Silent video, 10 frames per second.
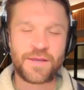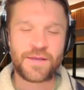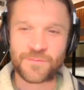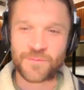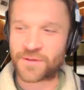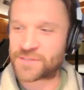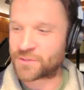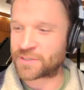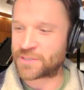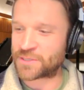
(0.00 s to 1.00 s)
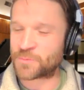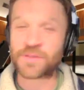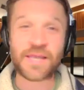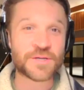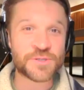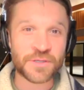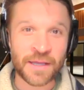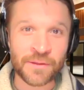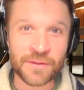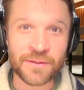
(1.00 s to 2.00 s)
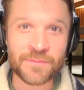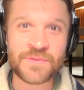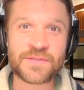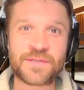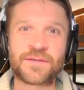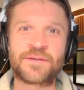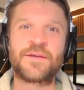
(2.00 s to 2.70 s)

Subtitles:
we're still conditioned with national anthems to